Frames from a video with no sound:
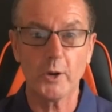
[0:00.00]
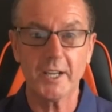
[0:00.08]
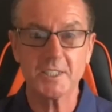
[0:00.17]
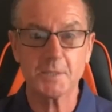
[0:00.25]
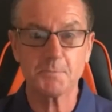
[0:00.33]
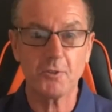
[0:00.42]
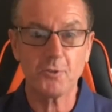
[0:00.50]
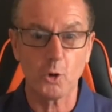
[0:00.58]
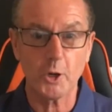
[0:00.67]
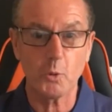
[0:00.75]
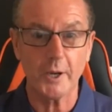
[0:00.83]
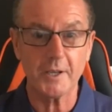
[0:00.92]
Rangers
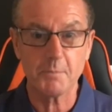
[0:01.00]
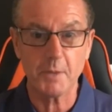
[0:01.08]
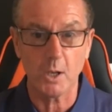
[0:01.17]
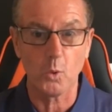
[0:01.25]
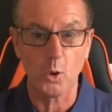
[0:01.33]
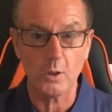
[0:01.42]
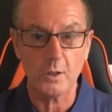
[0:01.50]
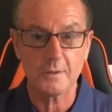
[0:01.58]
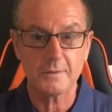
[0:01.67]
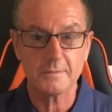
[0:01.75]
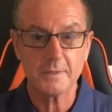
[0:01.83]
before he went to Millwall.